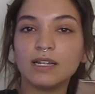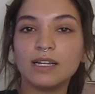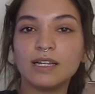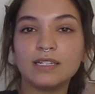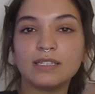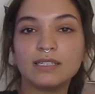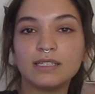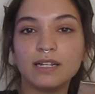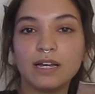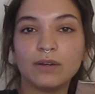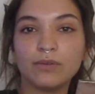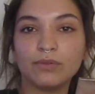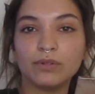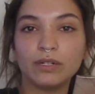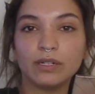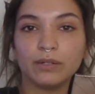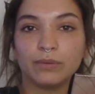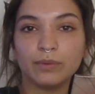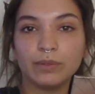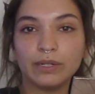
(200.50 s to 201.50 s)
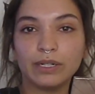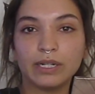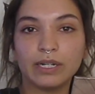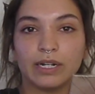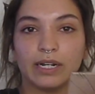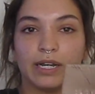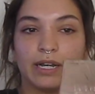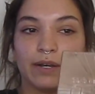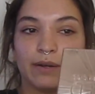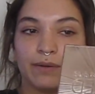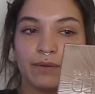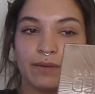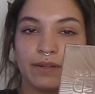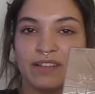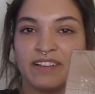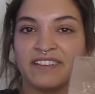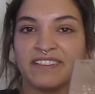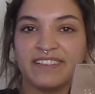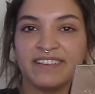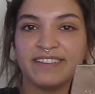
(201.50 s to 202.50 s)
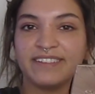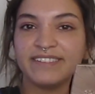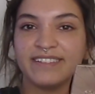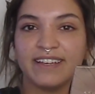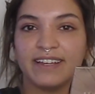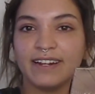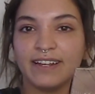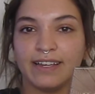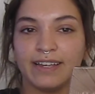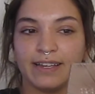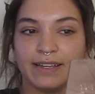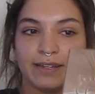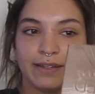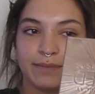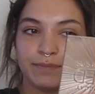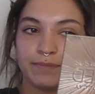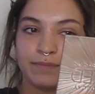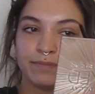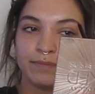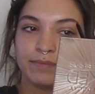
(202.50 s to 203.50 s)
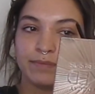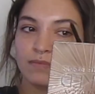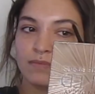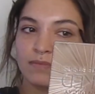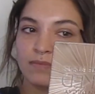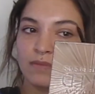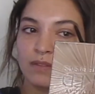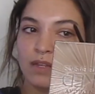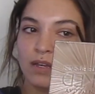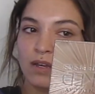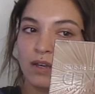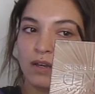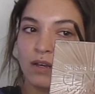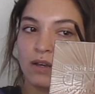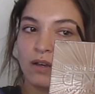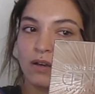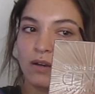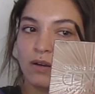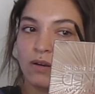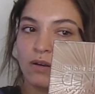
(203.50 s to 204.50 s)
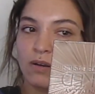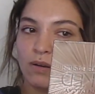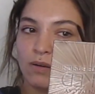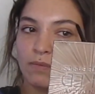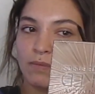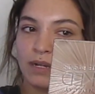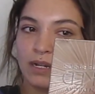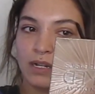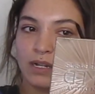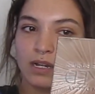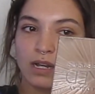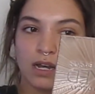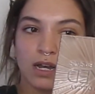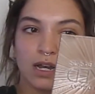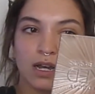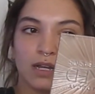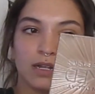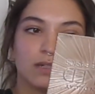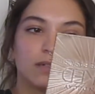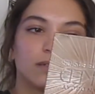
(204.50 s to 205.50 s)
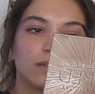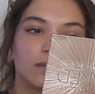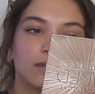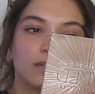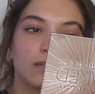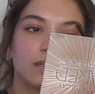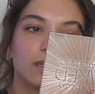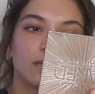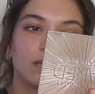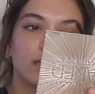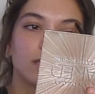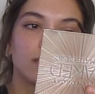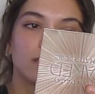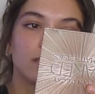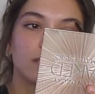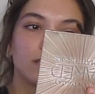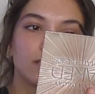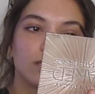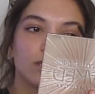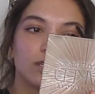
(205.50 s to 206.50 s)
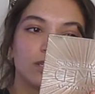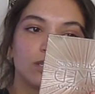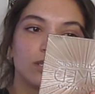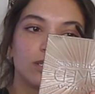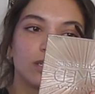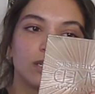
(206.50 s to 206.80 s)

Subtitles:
it's not really working out. This ain't it. Oh my god. This is